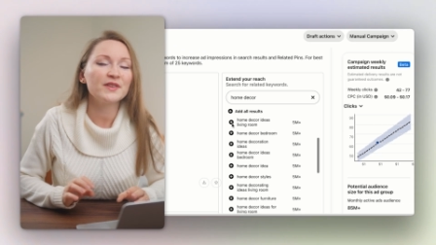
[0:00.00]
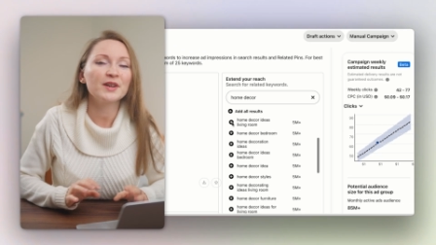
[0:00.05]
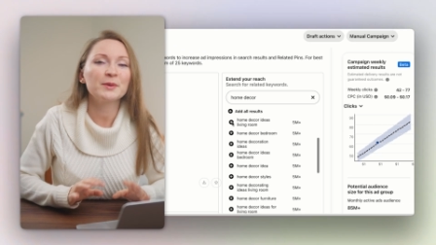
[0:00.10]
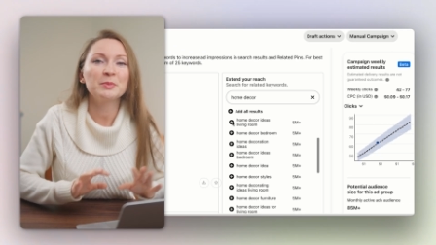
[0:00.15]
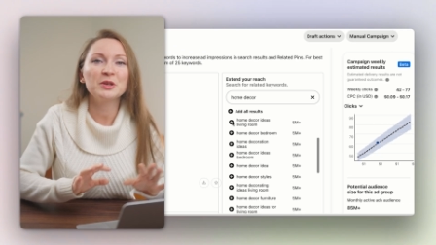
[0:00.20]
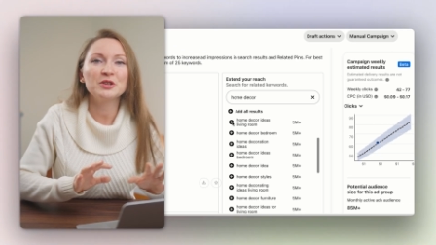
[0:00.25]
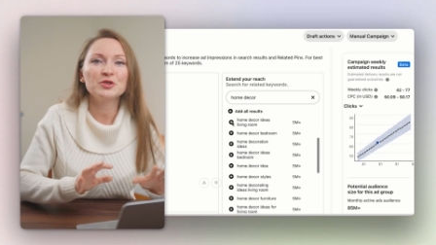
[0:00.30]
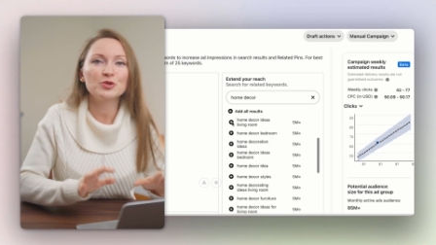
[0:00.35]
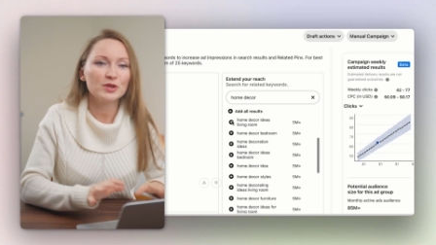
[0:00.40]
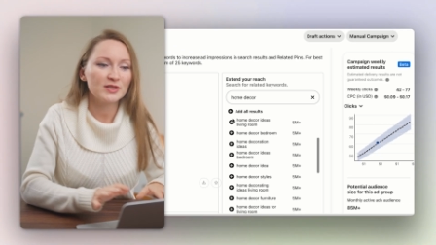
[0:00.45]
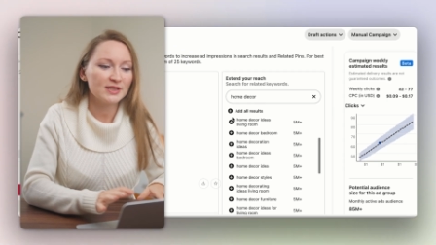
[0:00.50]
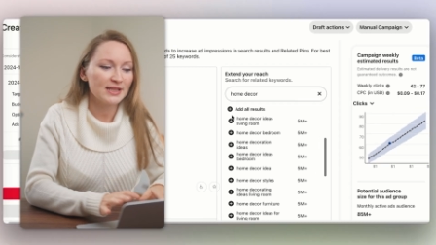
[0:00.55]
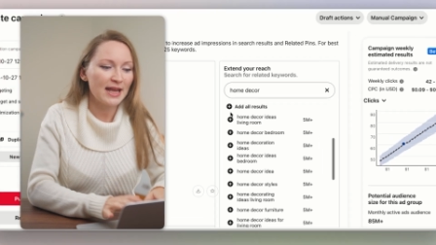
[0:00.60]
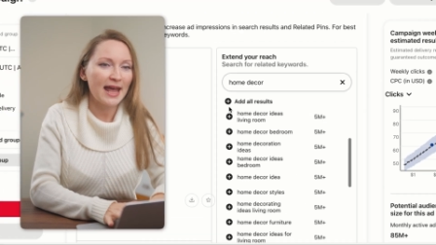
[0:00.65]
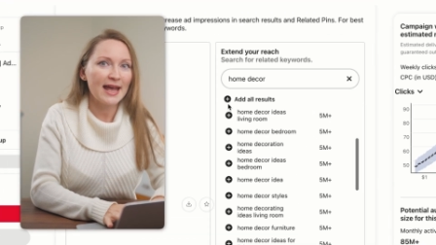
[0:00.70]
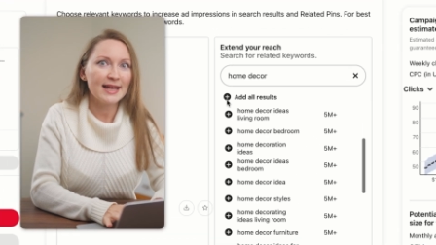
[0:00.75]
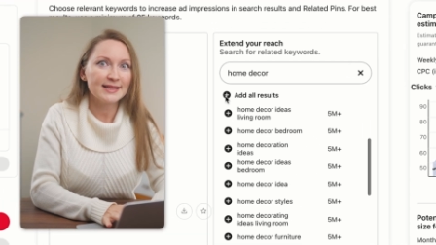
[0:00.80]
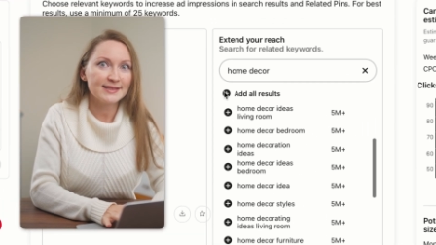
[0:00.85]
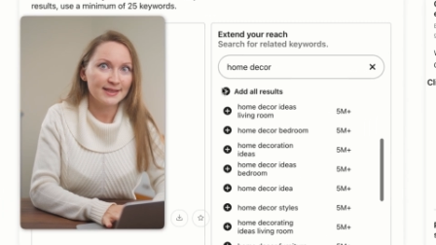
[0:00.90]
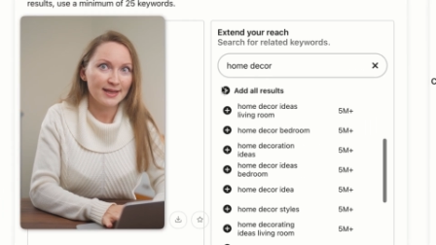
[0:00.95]
their Pinterest
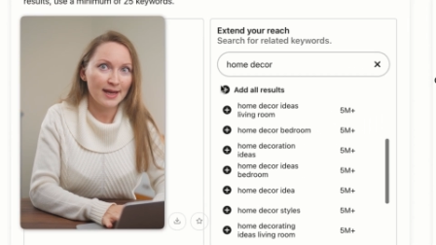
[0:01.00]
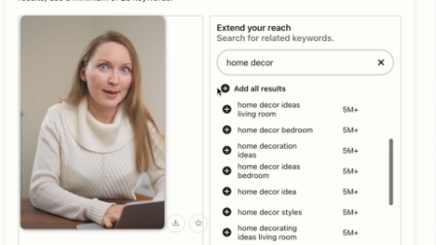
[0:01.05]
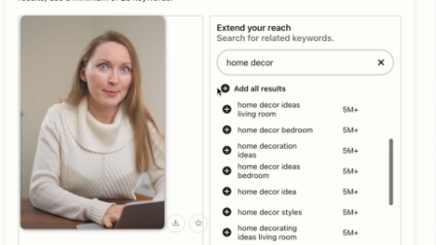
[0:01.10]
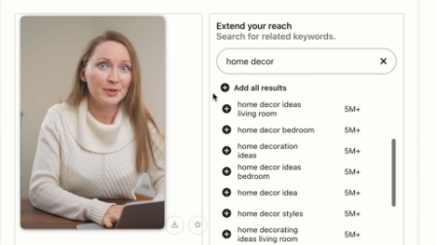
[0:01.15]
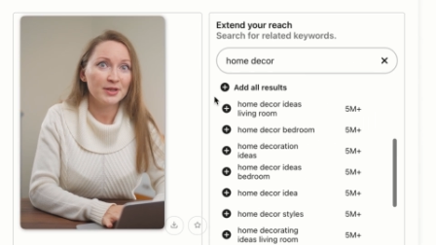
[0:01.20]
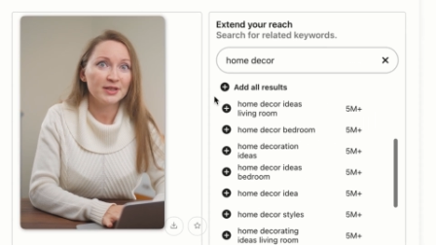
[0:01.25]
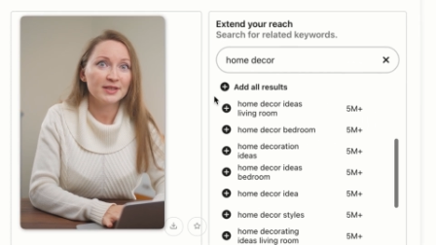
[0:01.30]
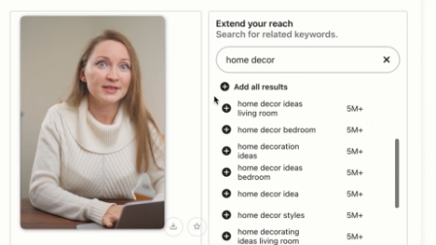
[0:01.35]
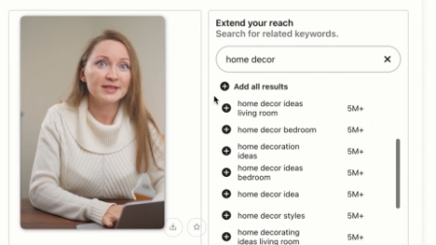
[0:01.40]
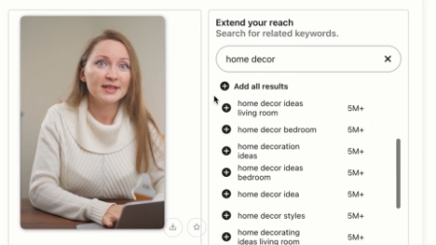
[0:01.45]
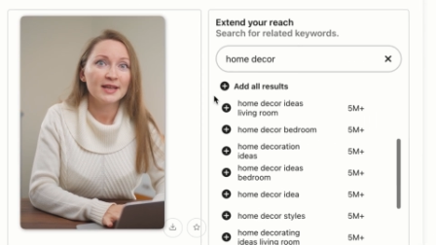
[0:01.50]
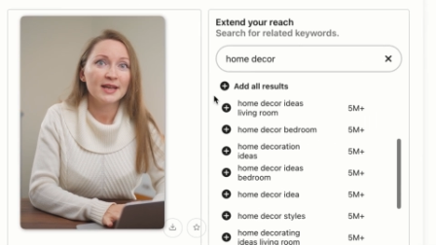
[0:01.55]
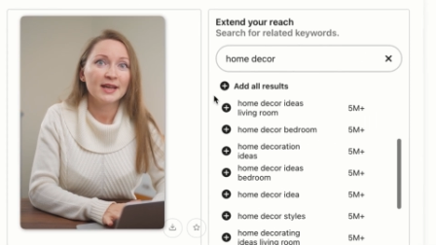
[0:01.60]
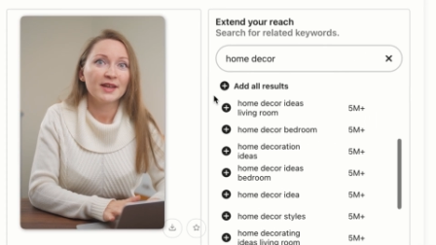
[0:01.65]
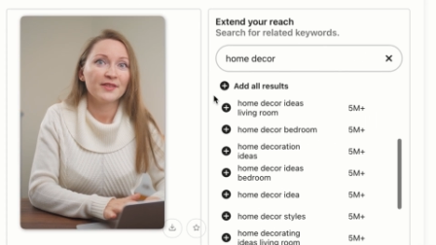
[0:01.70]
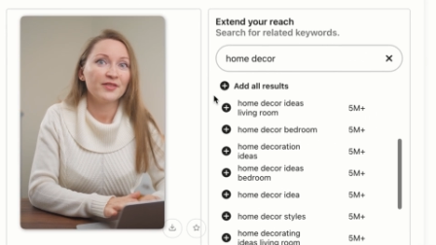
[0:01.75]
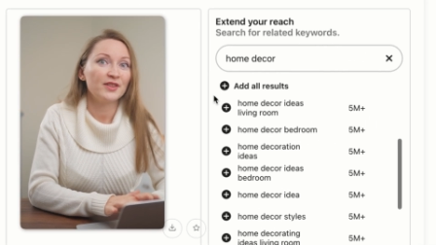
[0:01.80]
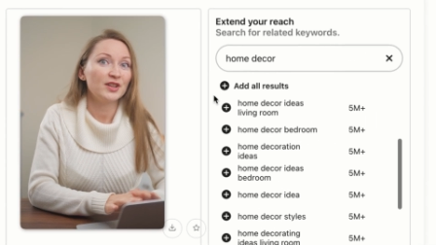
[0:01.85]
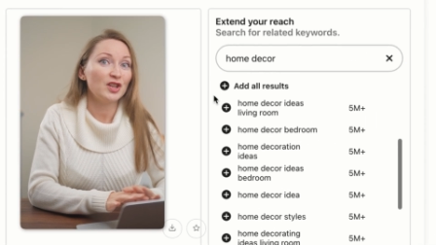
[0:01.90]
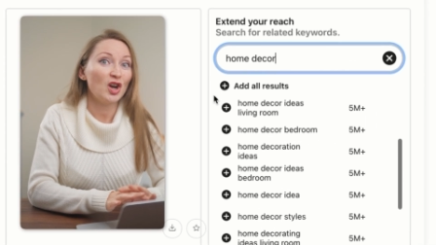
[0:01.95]
ads cabinet
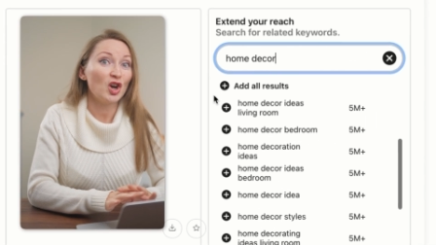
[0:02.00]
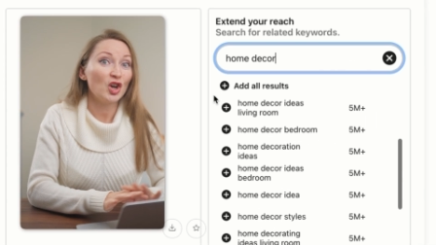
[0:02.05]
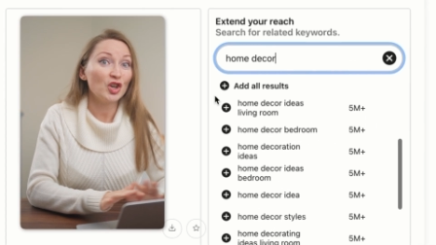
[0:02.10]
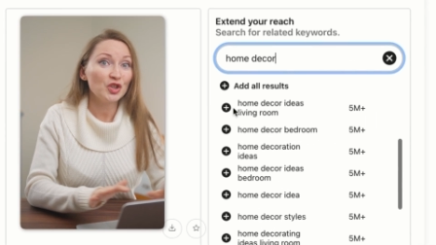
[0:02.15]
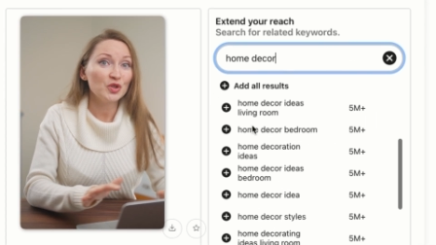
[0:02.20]
that are